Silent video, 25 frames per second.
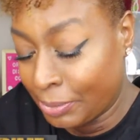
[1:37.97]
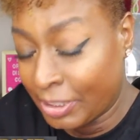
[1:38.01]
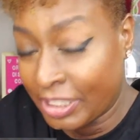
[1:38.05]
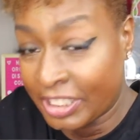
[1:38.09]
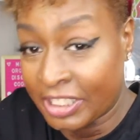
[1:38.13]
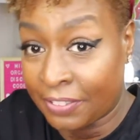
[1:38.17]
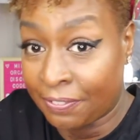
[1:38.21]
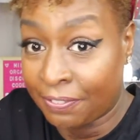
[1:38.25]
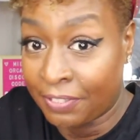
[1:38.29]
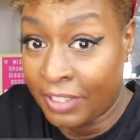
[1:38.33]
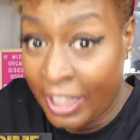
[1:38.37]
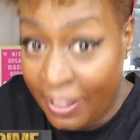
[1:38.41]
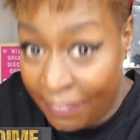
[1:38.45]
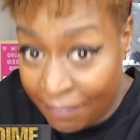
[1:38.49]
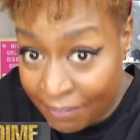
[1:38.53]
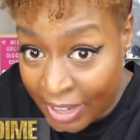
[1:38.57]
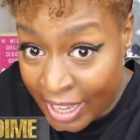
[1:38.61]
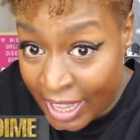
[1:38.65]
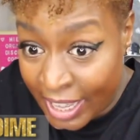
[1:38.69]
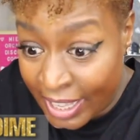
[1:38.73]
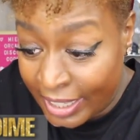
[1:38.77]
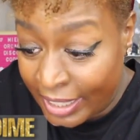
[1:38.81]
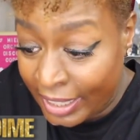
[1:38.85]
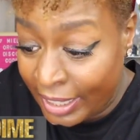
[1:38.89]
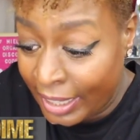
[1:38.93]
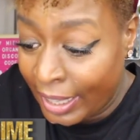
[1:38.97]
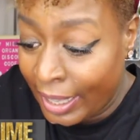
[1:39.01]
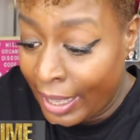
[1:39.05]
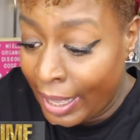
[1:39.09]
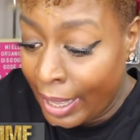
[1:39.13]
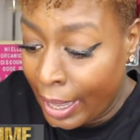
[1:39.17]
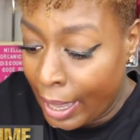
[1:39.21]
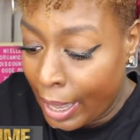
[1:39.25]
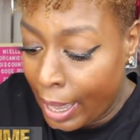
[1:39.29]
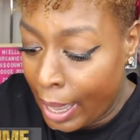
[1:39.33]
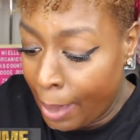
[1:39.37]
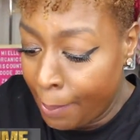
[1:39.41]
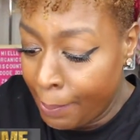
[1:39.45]
because if they find
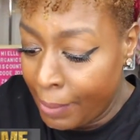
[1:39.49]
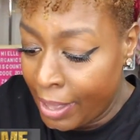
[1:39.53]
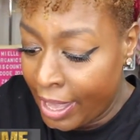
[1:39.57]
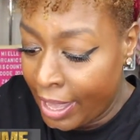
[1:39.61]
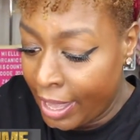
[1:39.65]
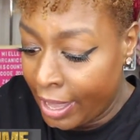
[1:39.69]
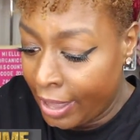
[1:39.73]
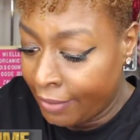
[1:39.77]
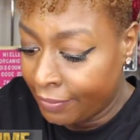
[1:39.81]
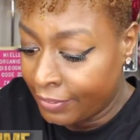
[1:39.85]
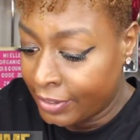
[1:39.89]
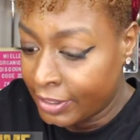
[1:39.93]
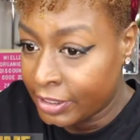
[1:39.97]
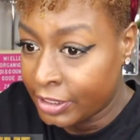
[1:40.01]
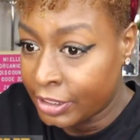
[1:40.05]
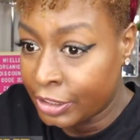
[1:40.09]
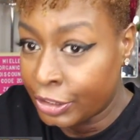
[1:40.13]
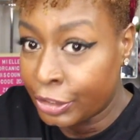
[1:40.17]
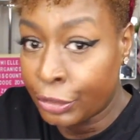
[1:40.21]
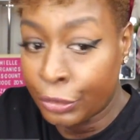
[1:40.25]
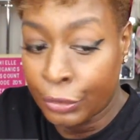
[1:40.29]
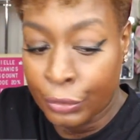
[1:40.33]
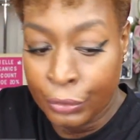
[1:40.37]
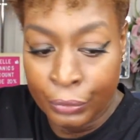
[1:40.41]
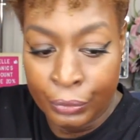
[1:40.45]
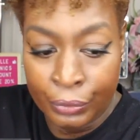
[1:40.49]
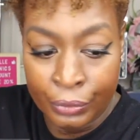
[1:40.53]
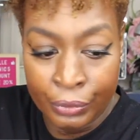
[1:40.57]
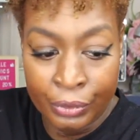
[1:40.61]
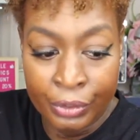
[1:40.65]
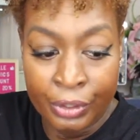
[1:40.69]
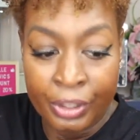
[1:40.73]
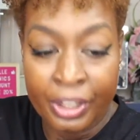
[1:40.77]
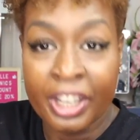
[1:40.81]
it, I'm gonna have this little